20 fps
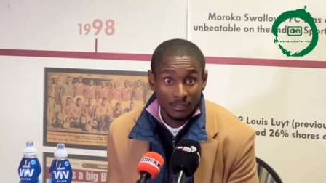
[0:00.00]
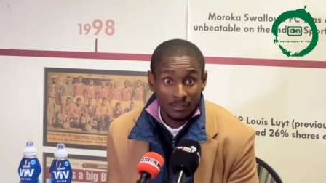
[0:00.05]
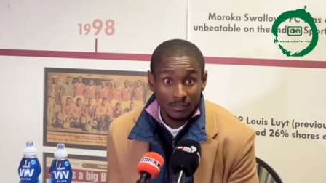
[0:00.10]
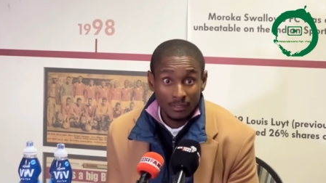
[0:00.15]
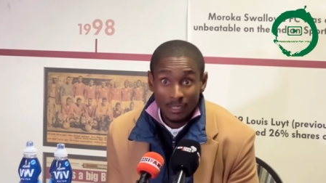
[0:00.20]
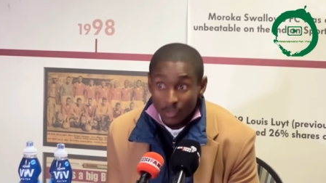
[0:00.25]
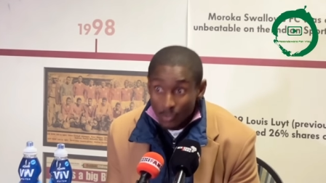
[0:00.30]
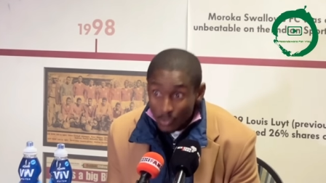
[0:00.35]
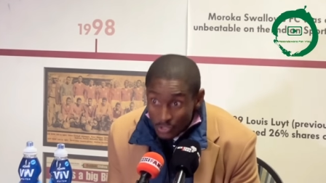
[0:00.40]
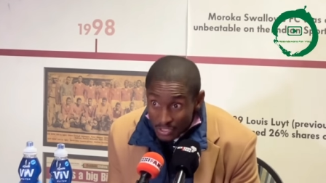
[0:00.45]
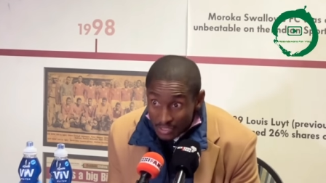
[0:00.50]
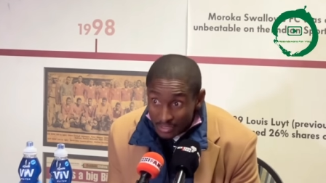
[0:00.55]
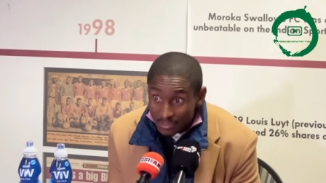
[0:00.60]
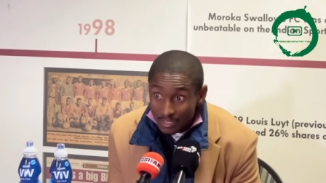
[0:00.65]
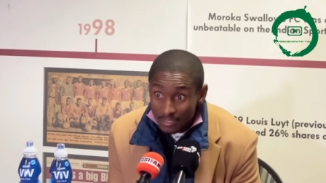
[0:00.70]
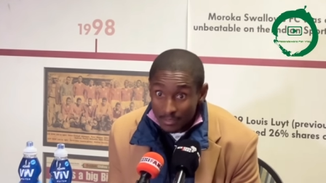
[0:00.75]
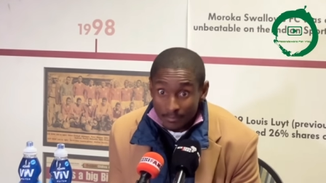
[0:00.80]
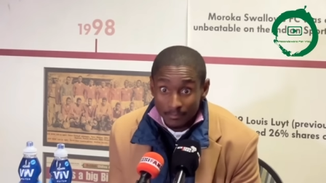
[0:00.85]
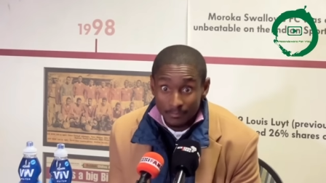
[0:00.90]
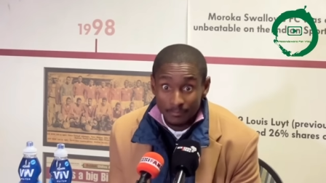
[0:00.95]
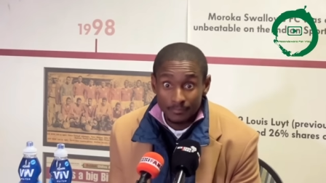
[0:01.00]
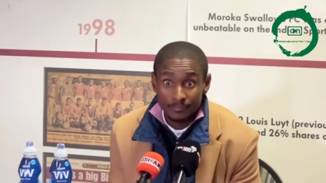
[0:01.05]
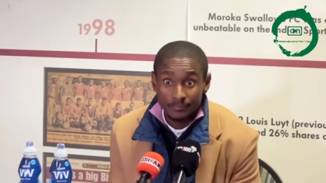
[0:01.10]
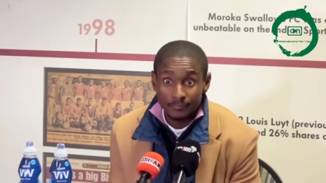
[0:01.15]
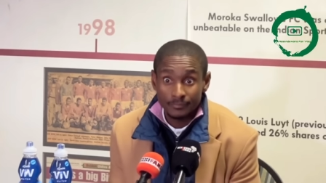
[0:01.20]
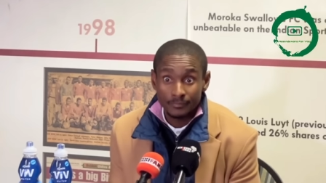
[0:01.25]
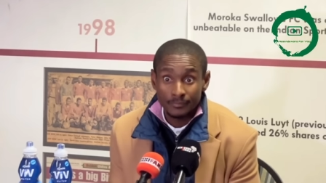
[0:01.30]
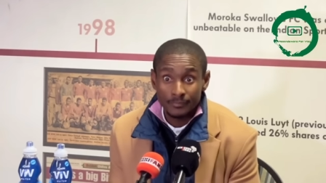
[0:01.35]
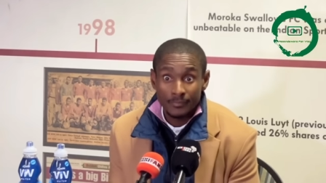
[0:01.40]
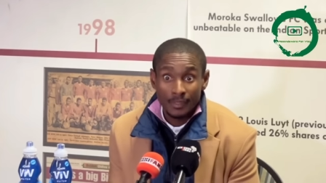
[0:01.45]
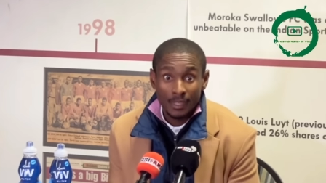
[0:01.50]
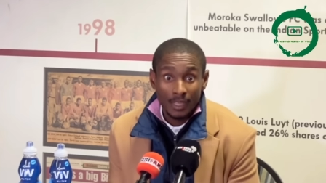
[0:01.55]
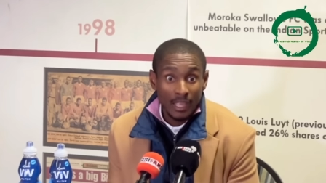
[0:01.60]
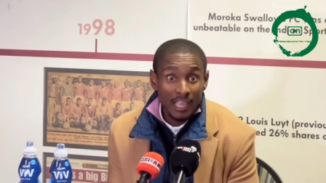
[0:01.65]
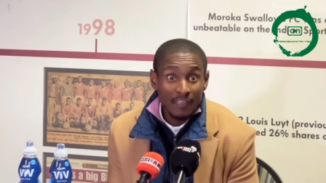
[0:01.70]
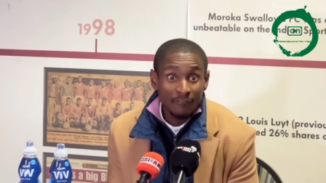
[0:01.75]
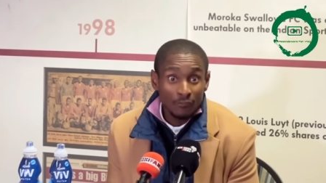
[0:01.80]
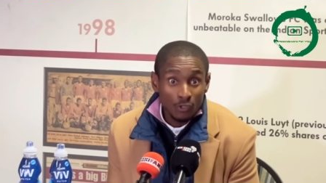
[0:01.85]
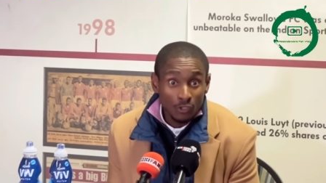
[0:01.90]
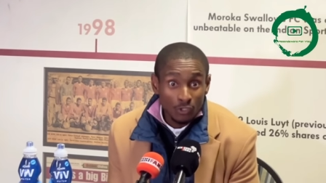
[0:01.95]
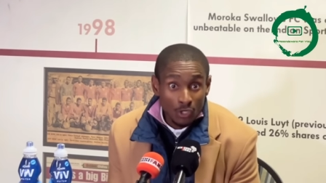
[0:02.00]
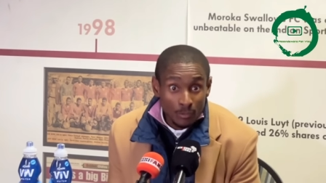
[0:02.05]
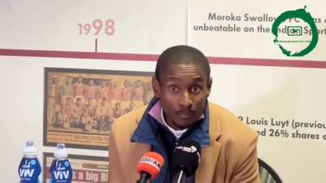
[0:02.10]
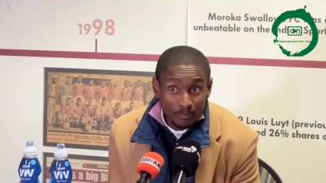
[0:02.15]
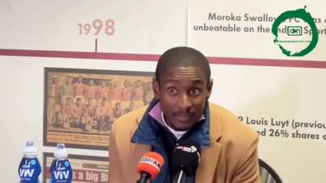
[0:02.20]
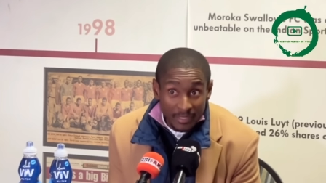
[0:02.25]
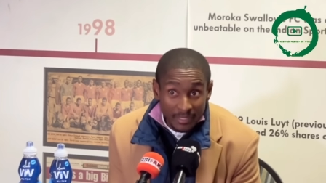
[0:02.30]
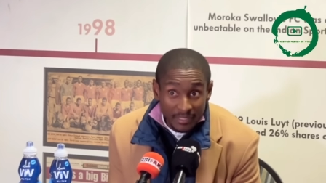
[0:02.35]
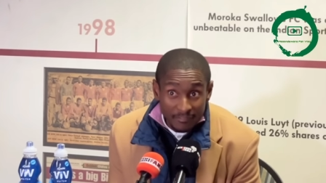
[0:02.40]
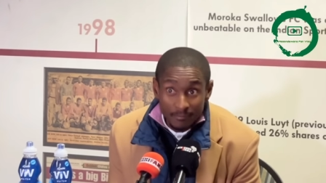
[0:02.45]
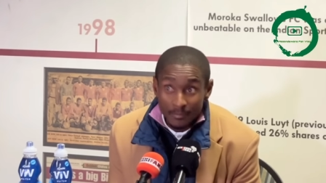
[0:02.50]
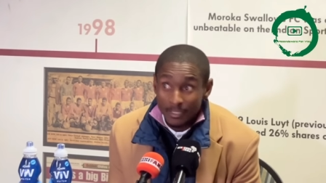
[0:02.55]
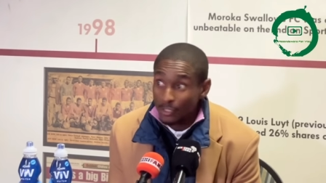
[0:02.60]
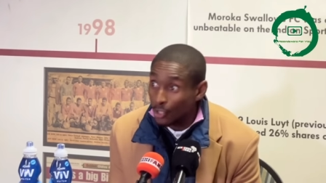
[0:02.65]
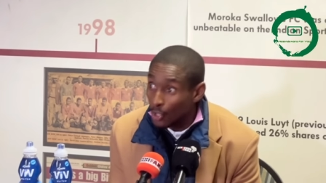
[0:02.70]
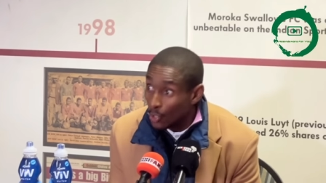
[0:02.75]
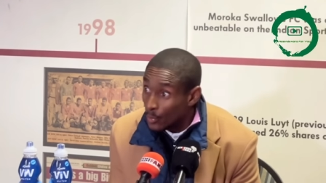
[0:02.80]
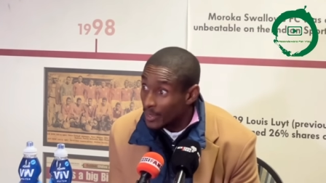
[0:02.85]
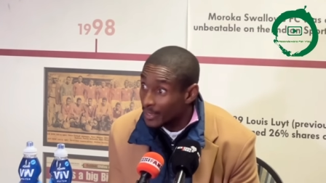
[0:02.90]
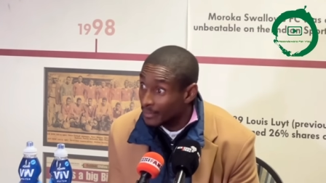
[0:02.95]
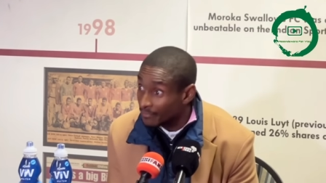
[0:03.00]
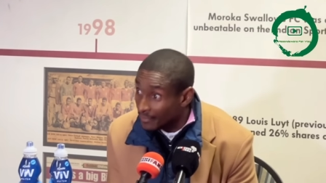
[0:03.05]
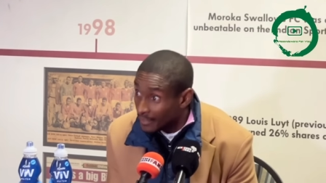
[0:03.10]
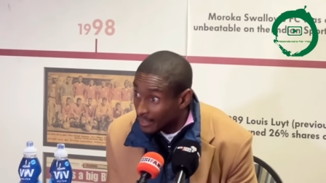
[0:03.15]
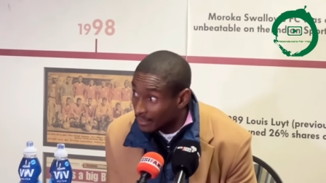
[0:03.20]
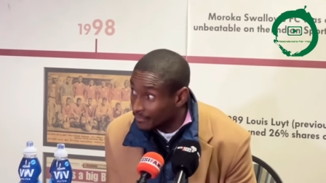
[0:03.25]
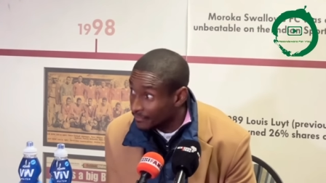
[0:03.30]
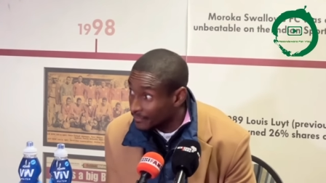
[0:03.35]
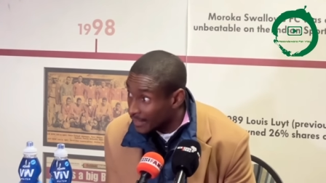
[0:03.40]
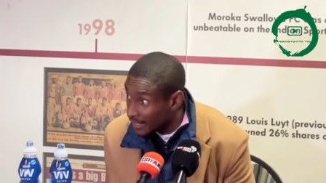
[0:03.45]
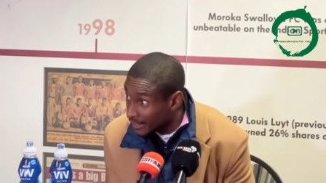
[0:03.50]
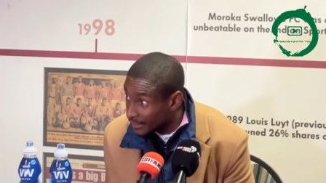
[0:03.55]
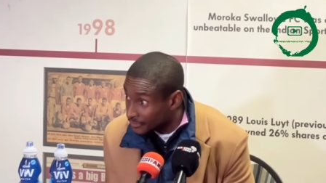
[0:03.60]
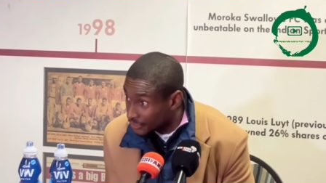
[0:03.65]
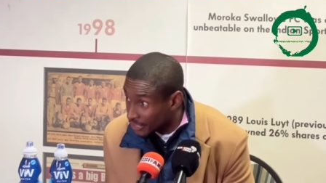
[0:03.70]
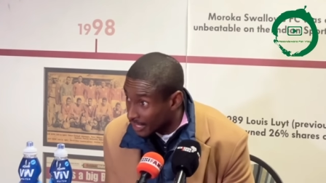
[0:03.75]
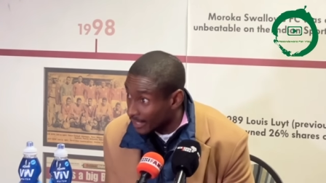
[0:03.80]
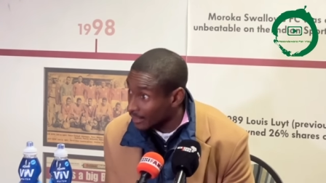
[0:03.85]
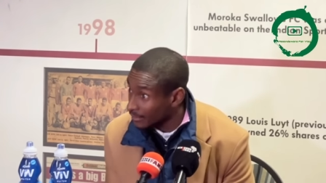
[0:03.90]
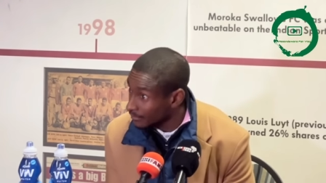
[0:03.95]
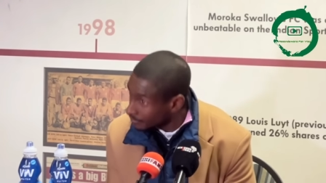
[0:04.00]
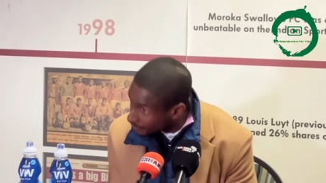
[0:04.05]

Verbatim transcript: The losing team. If you don't believe me, go and verify and check.